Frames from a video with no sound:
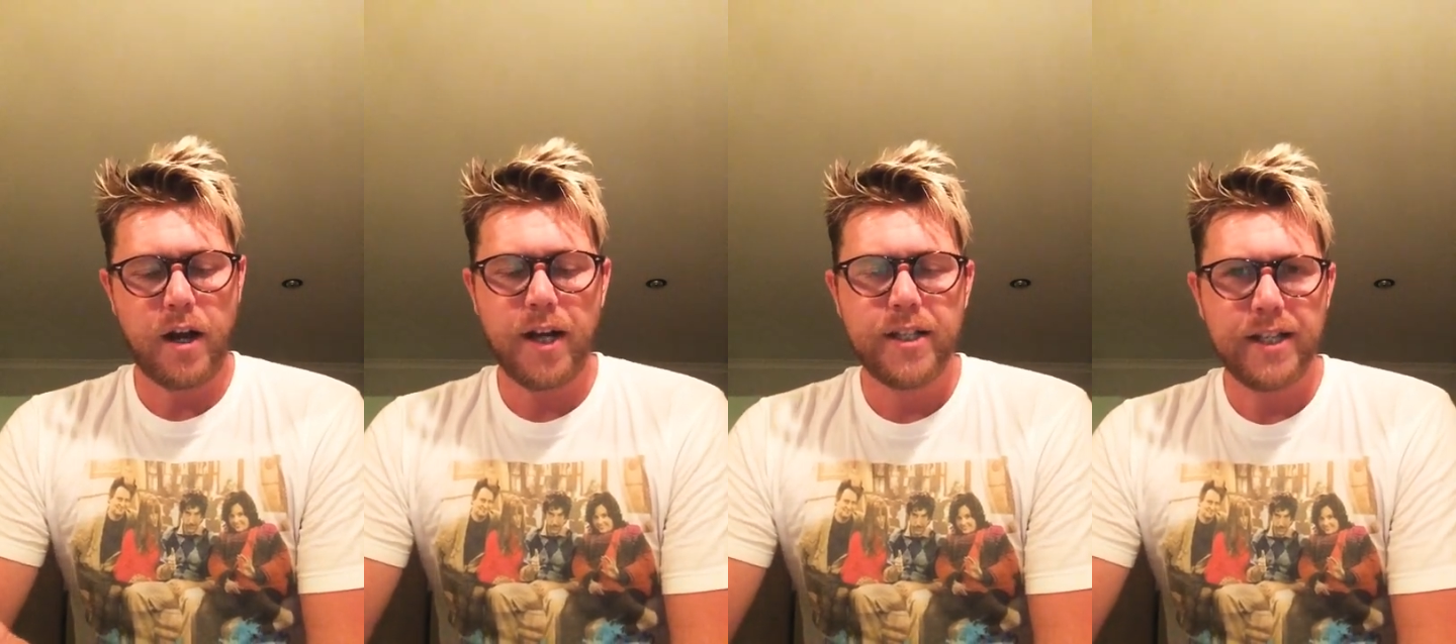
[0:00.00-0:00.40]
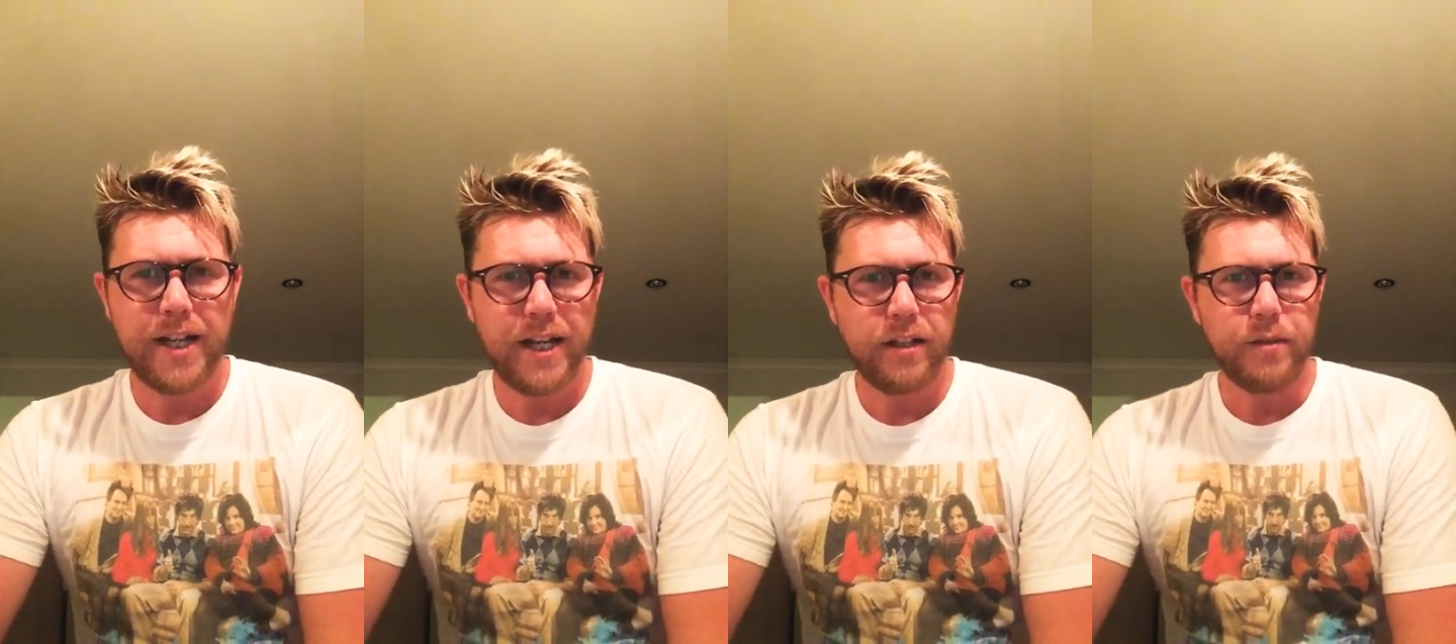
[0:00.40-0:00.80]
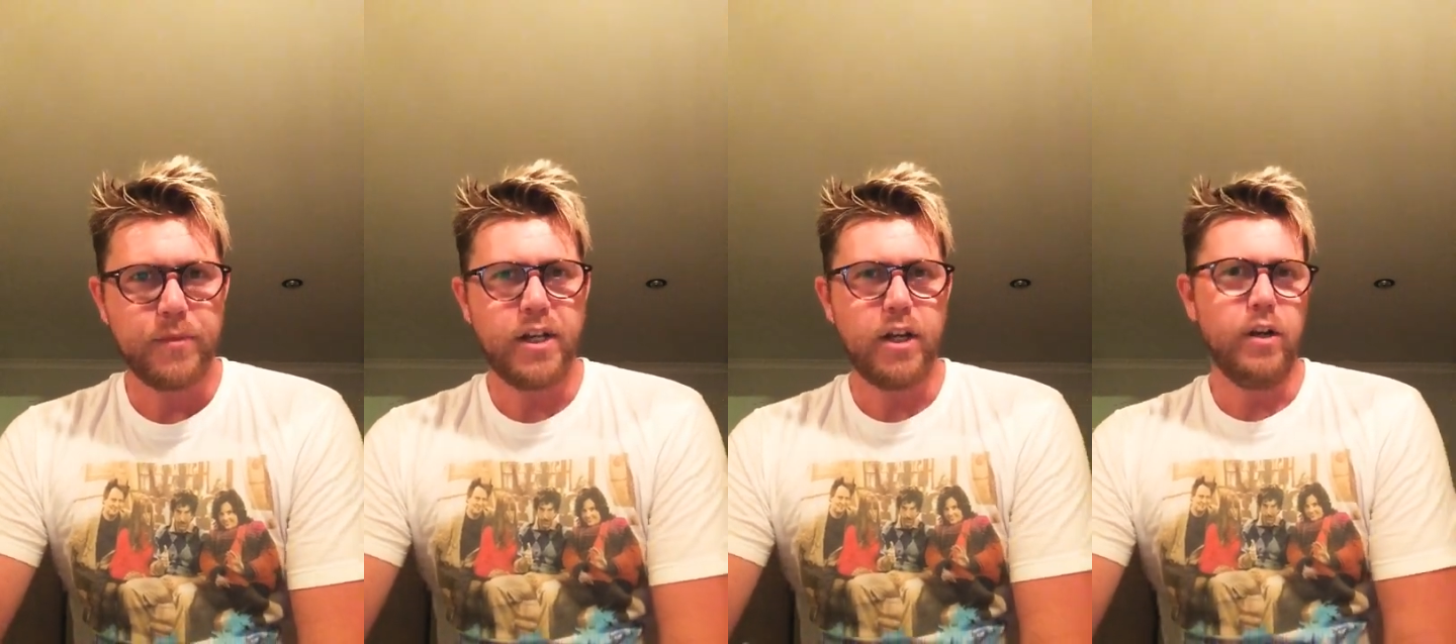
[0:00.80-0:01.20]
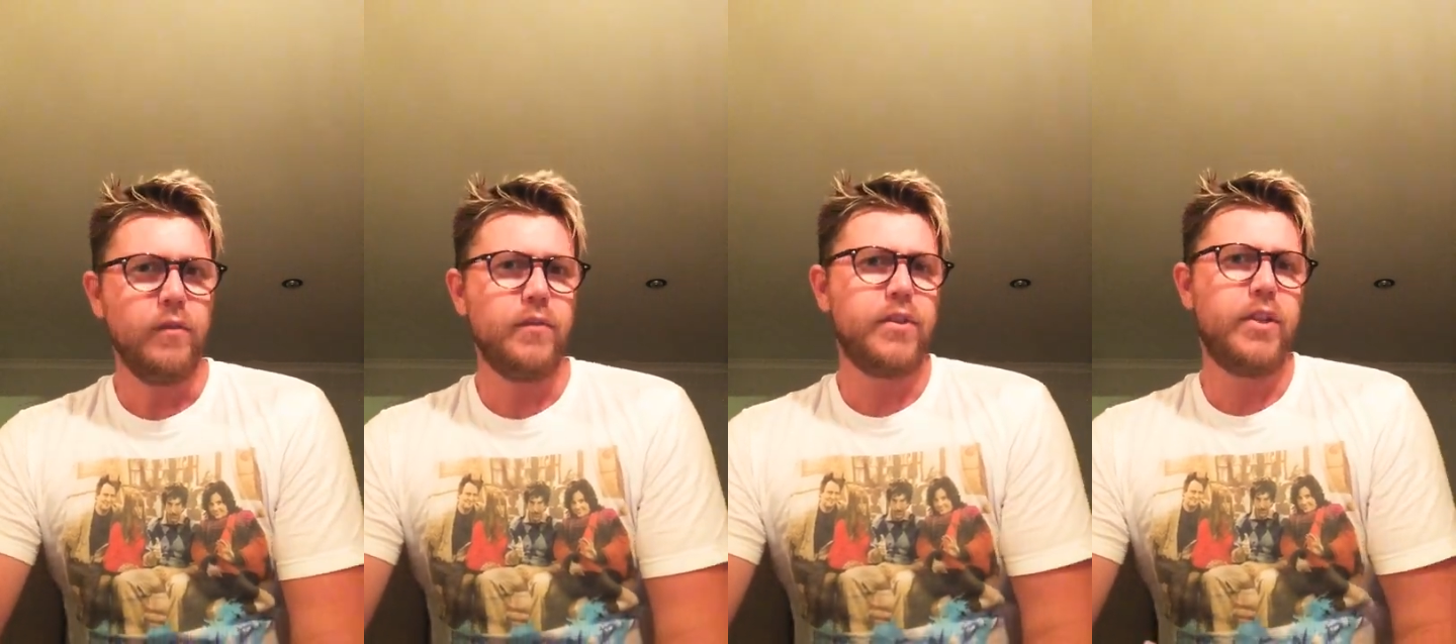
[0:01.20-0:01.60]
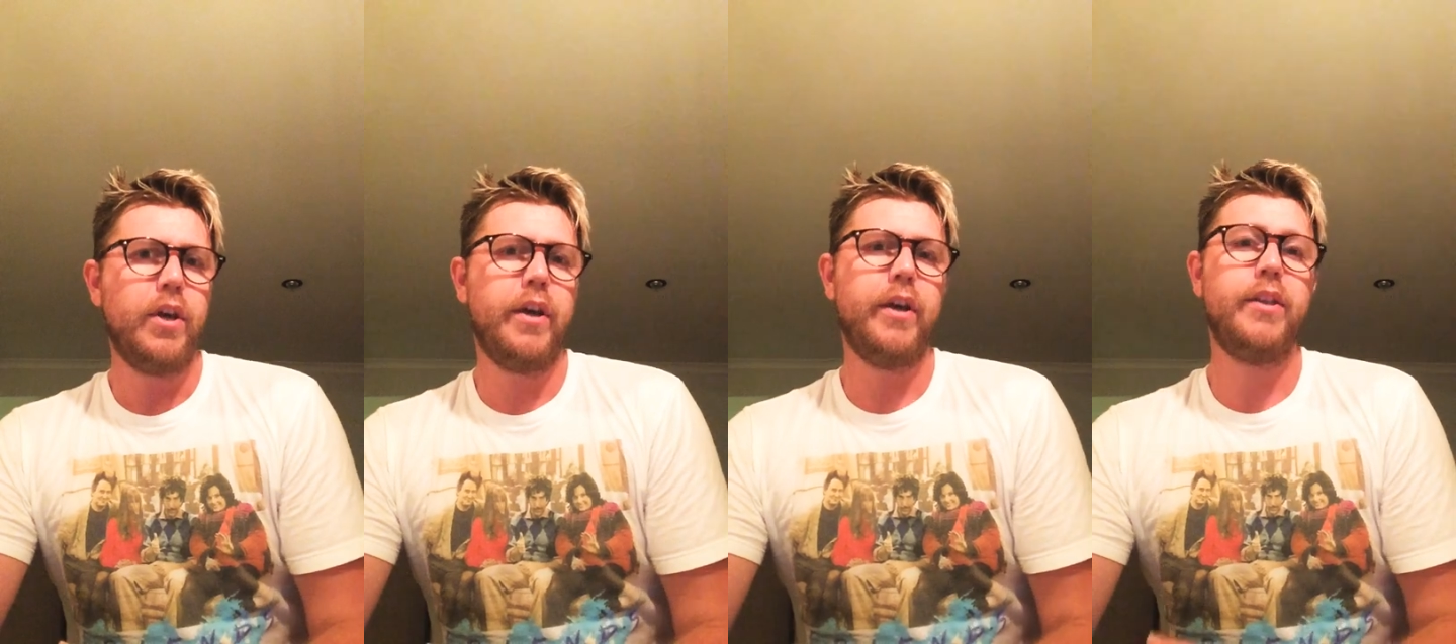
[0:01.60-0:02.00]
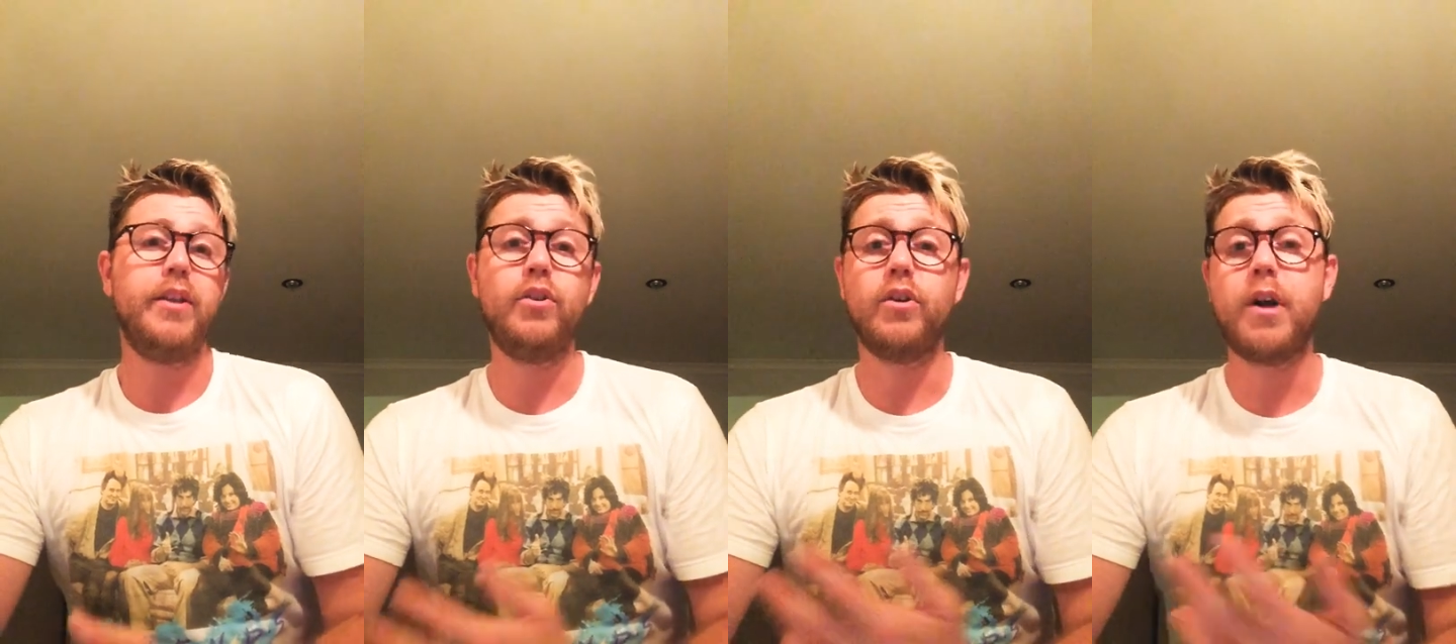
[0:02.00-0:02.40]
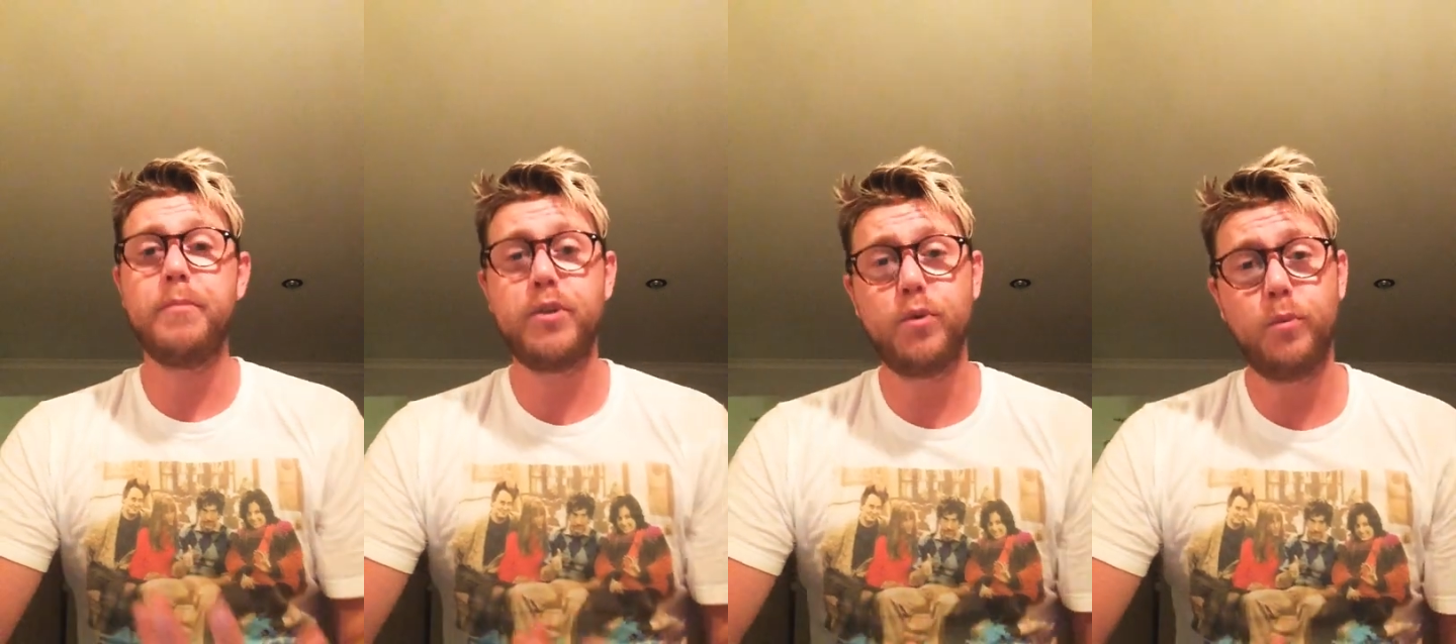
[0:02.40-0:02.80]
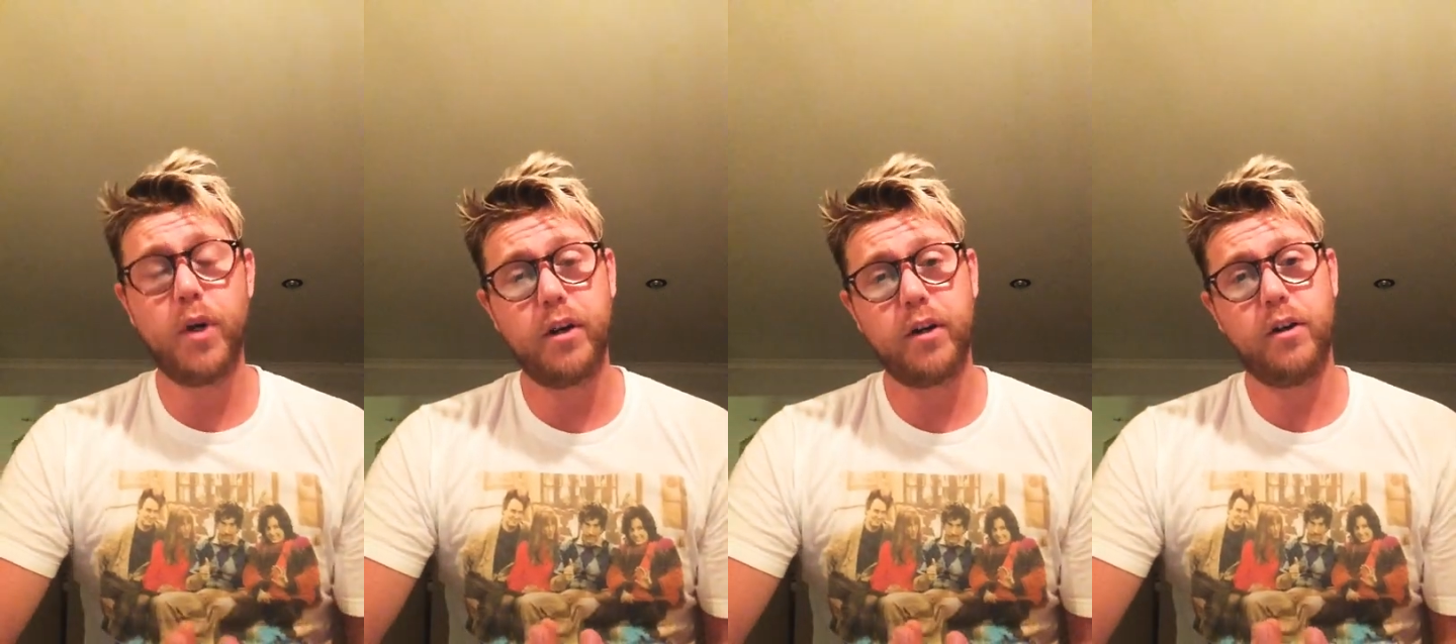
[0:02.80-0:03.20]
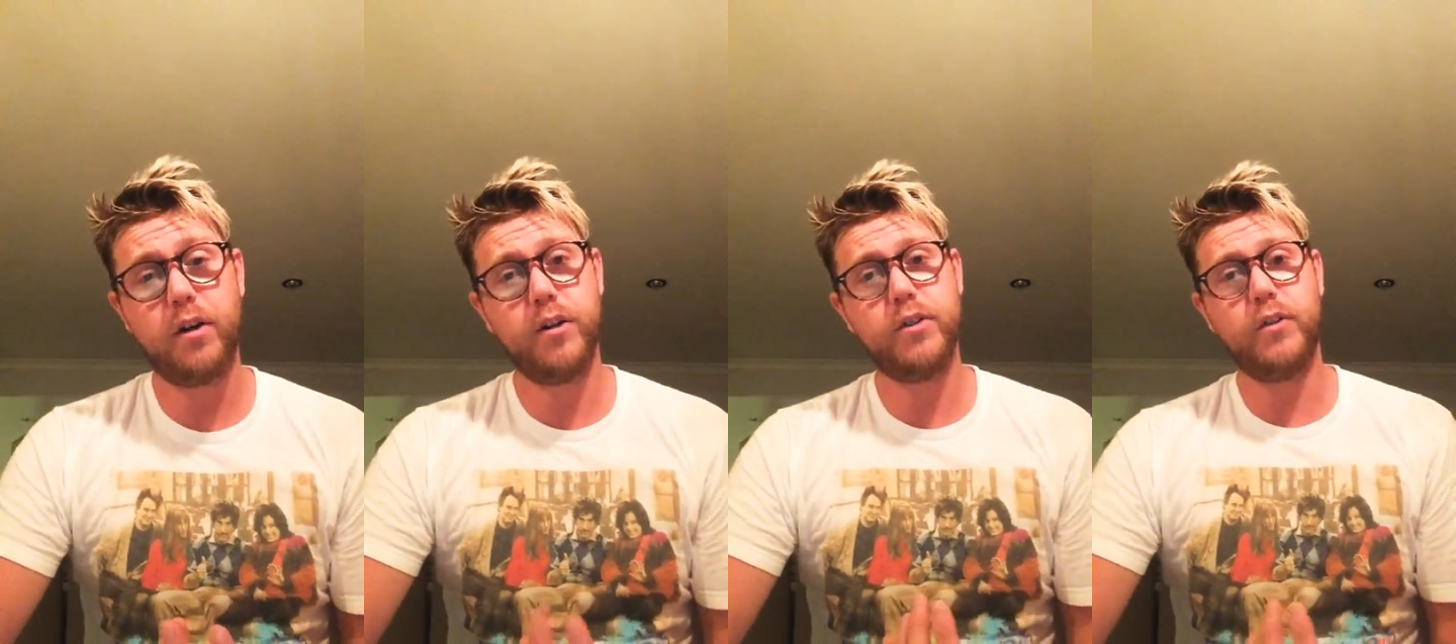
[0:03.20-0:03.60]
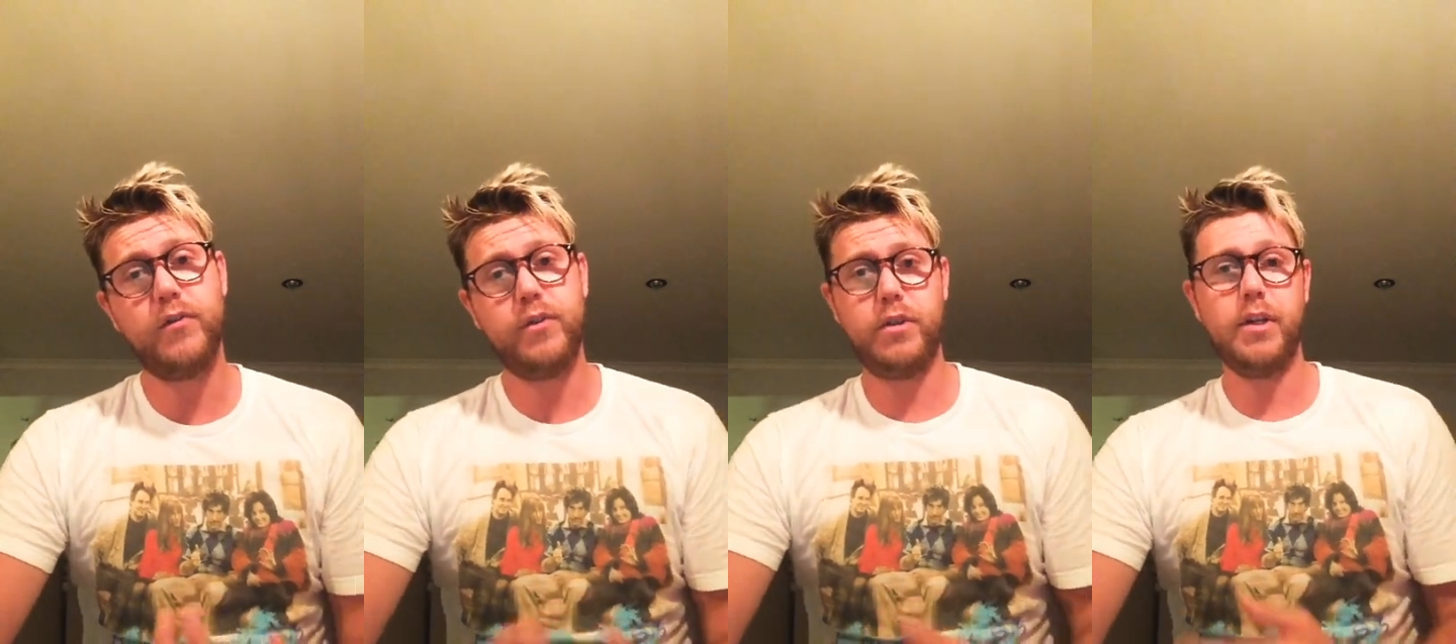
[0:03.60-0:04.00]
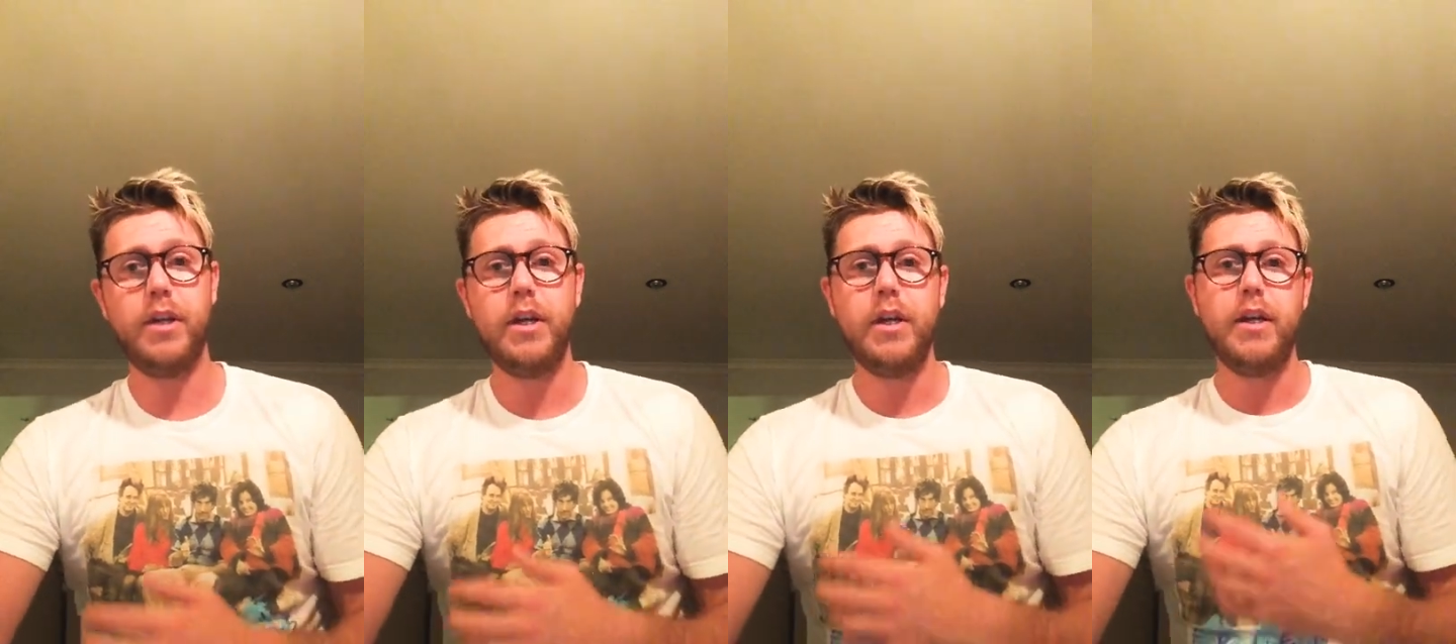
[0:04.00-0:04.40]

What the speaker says: isolating themselves, they're not coming to work as often,